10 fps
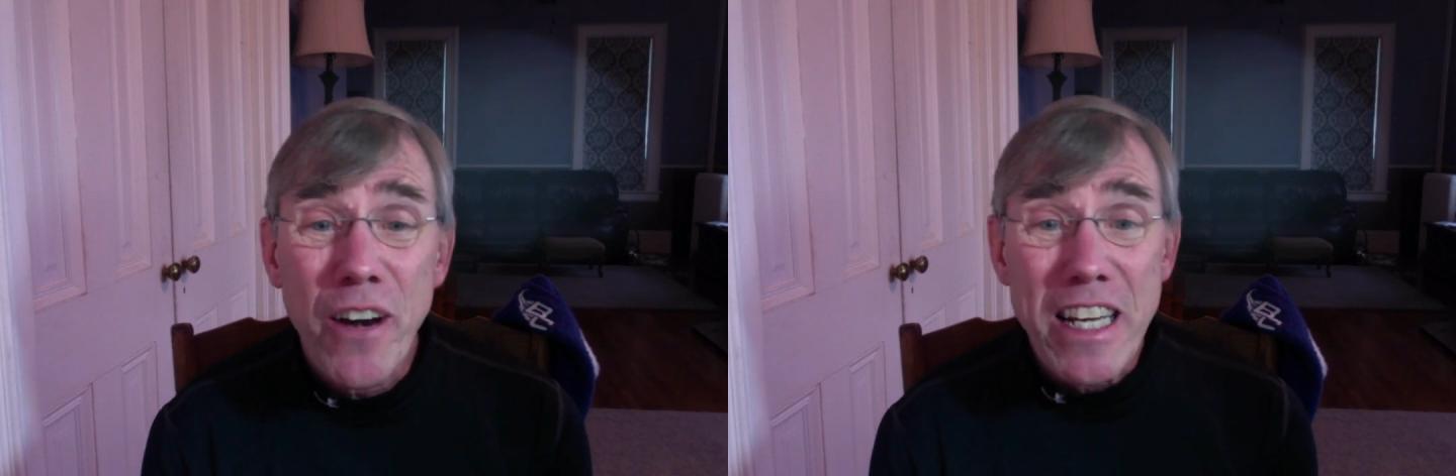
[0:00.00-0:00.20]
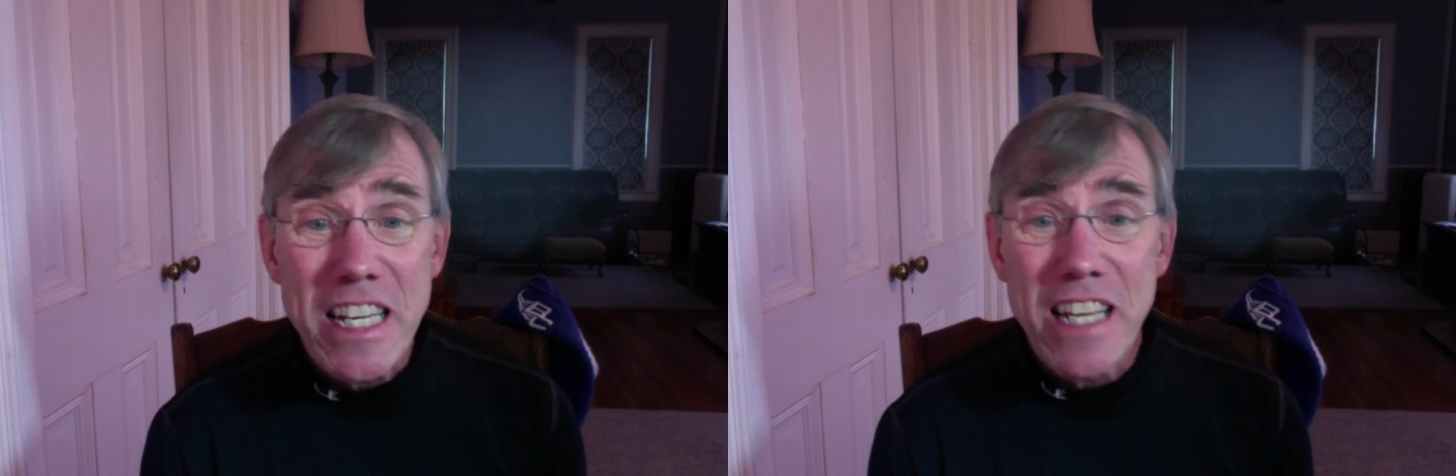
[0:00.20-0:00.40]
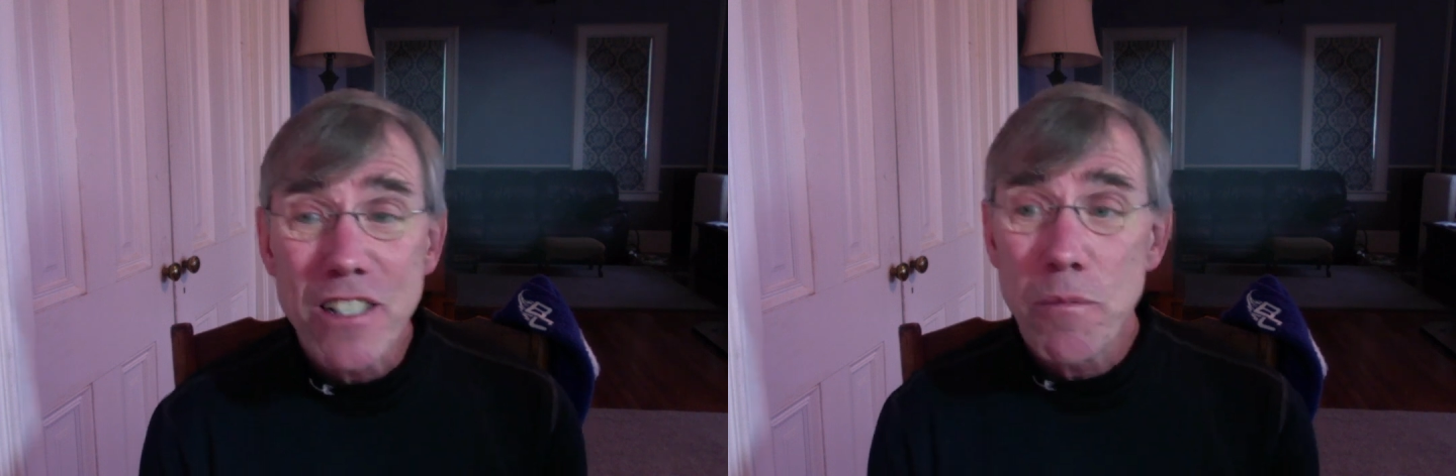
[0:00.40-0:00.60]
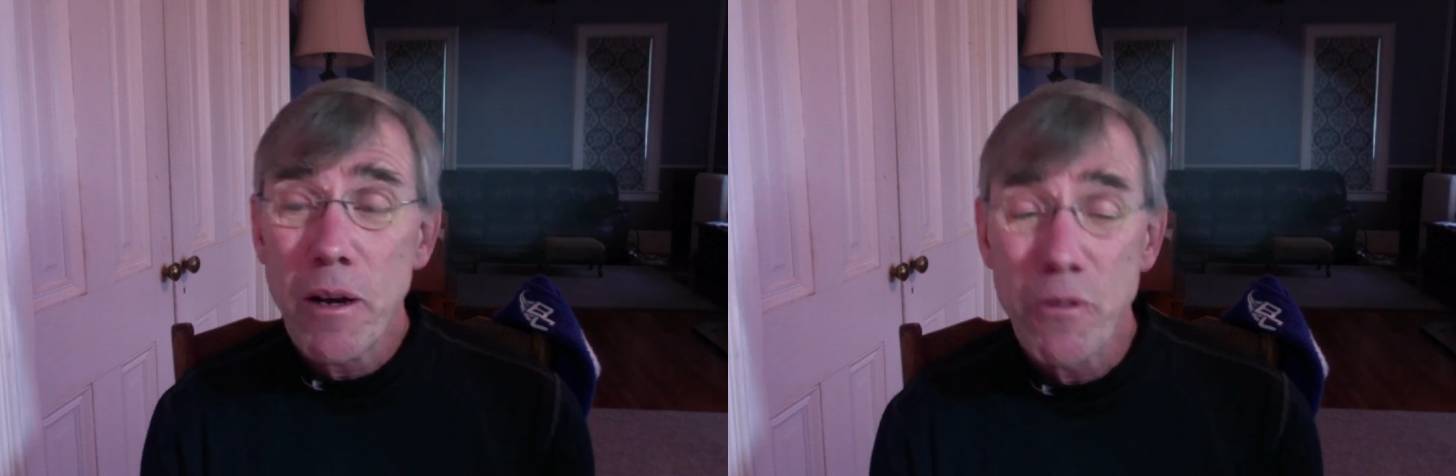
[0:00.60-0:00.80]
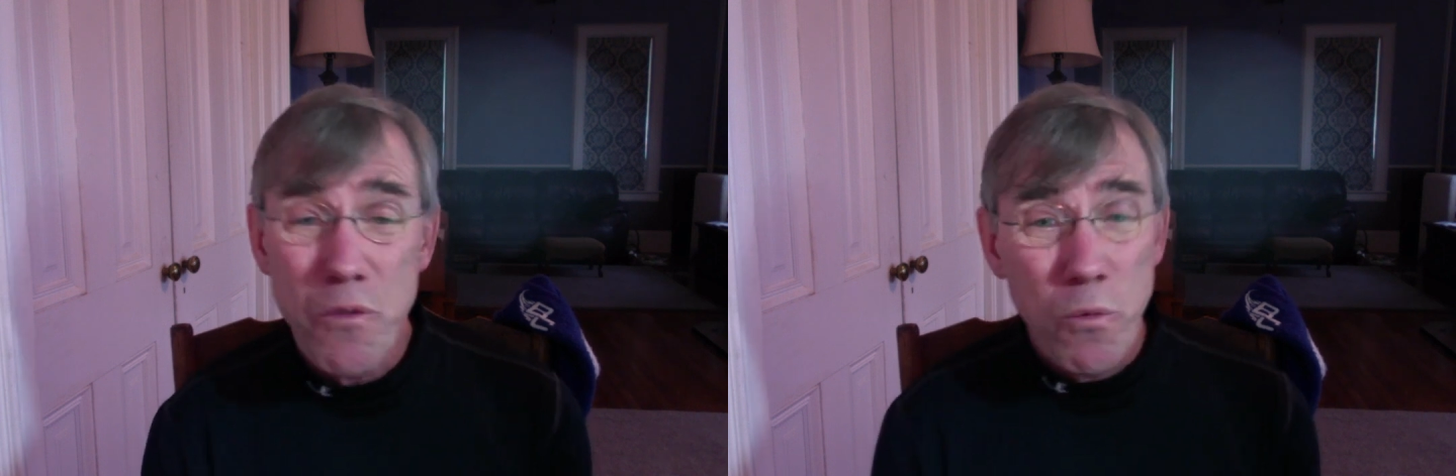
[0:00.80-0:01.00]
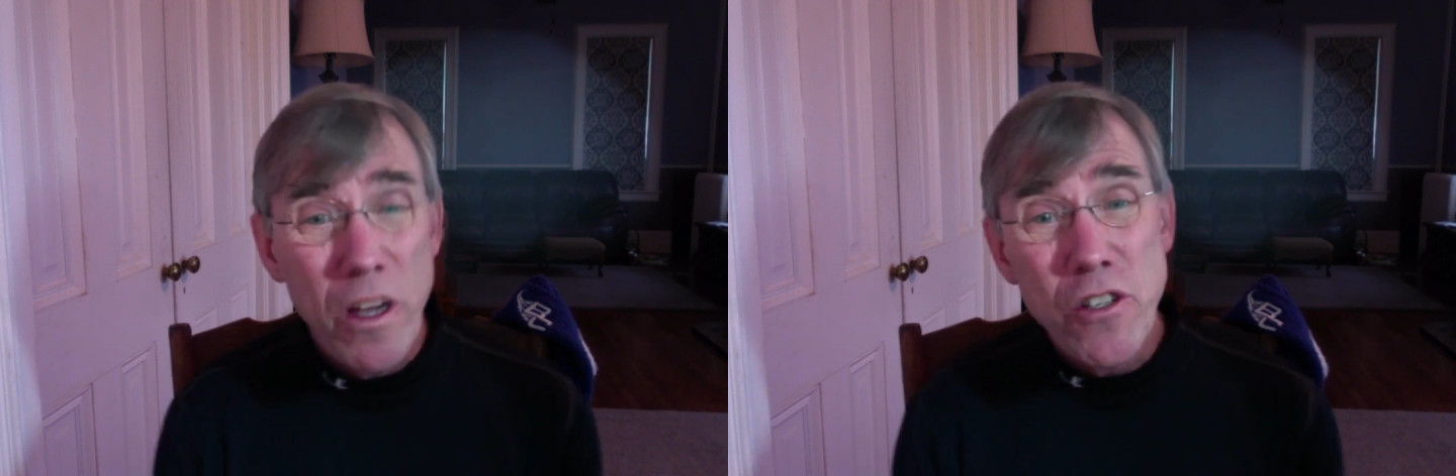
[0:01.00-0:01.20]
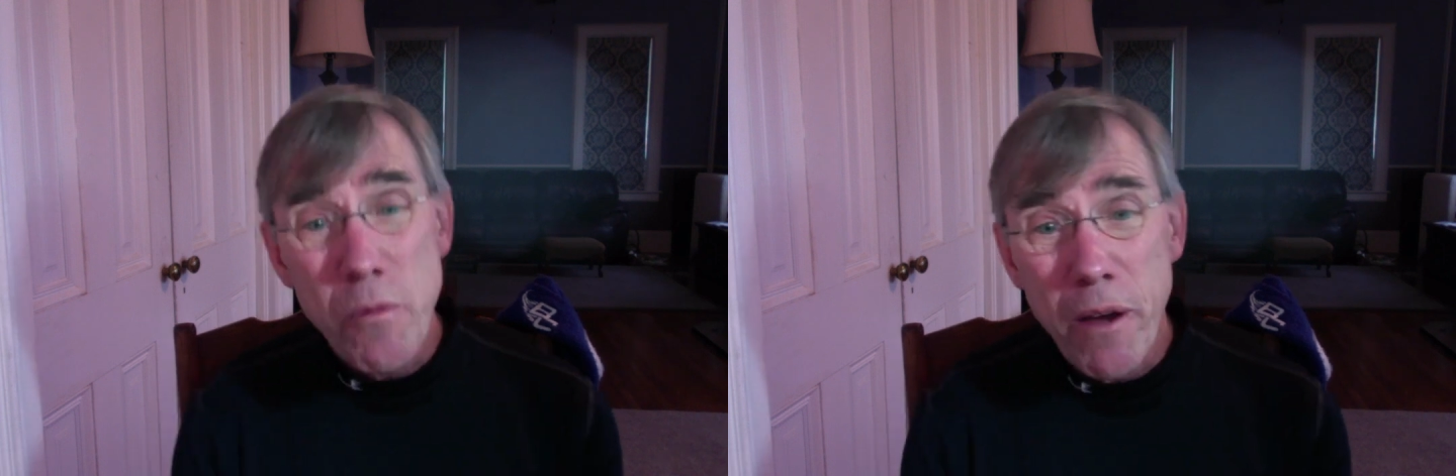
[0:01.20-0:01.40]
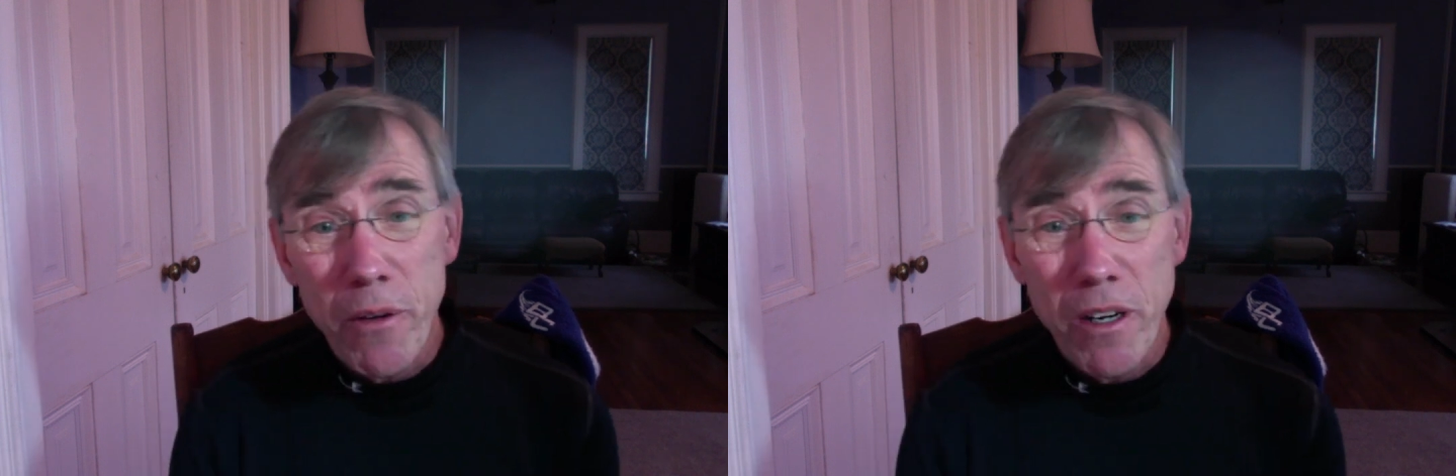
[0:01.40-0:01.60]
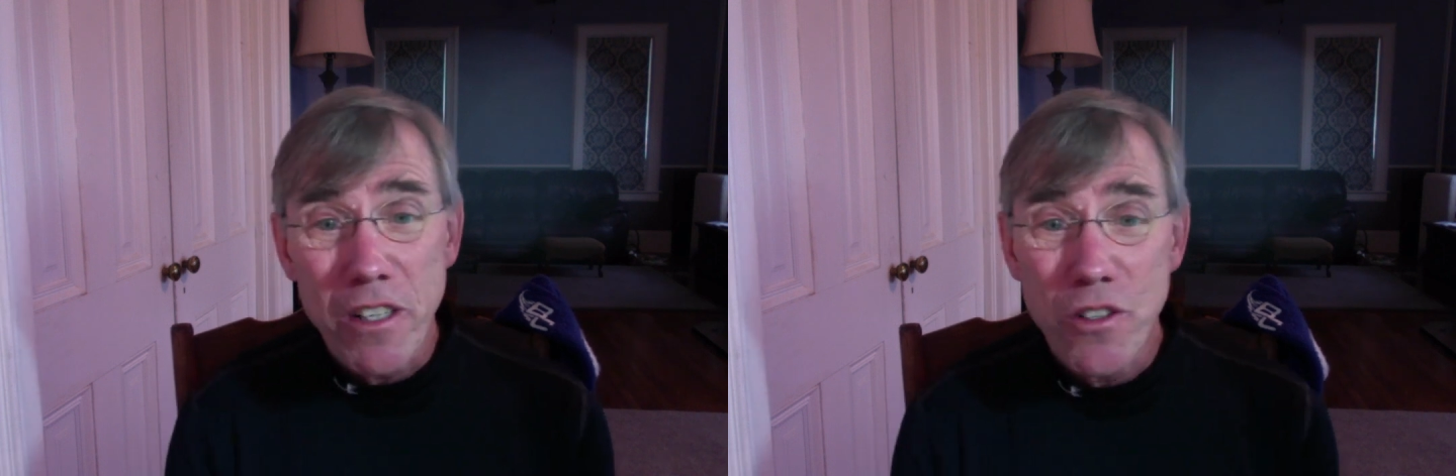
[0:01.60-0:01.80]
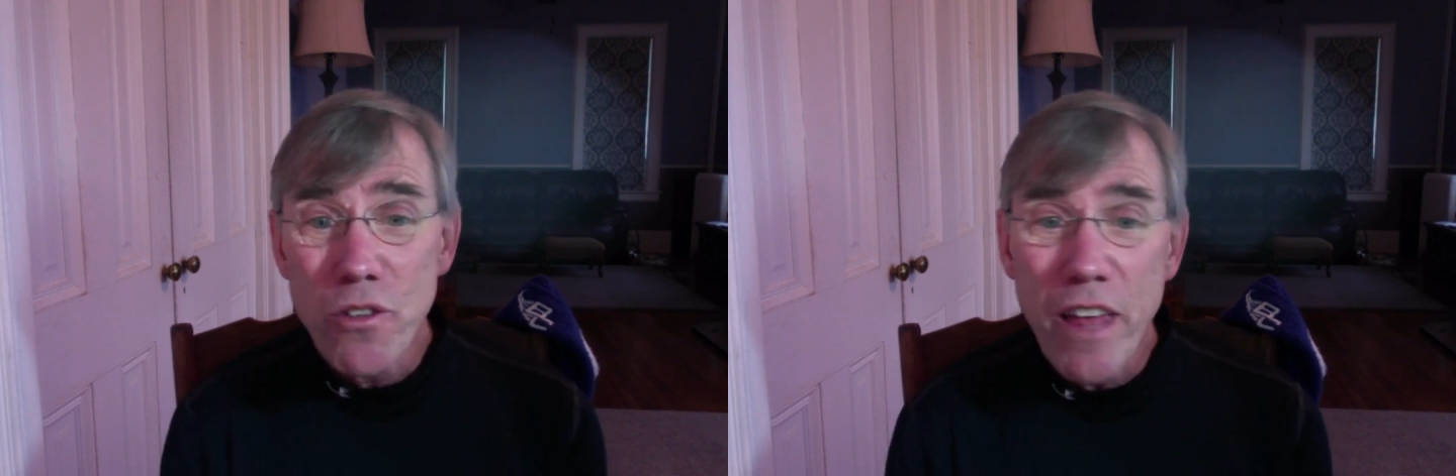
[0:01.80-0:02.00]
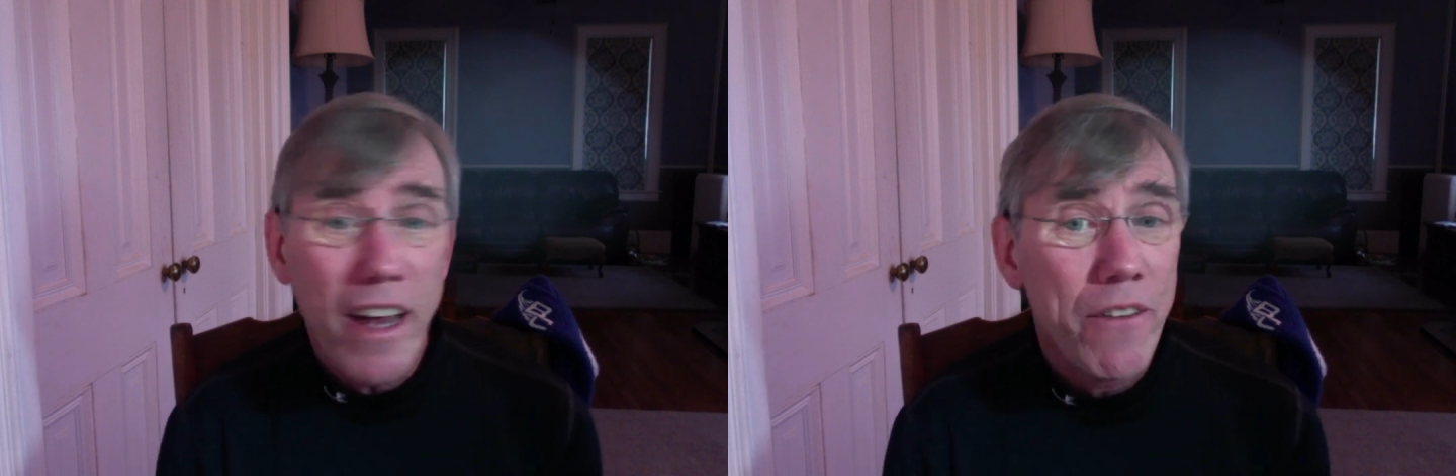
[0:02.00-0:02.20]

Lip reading: ideas about ways you might want to do that.